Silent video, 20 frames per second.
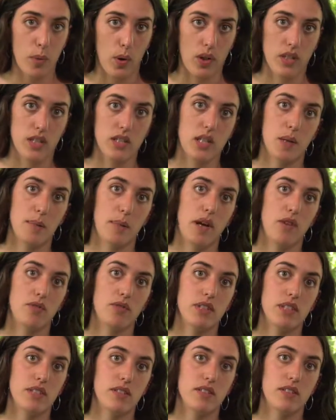point about
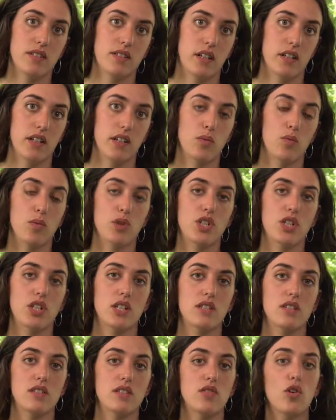research design, which
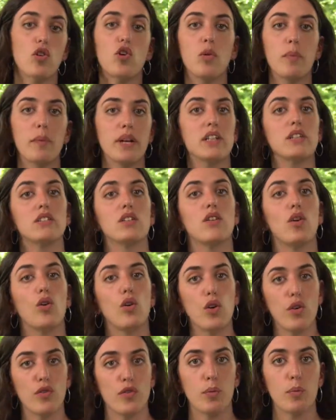is document
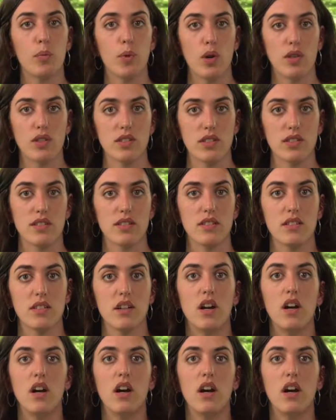all of your process.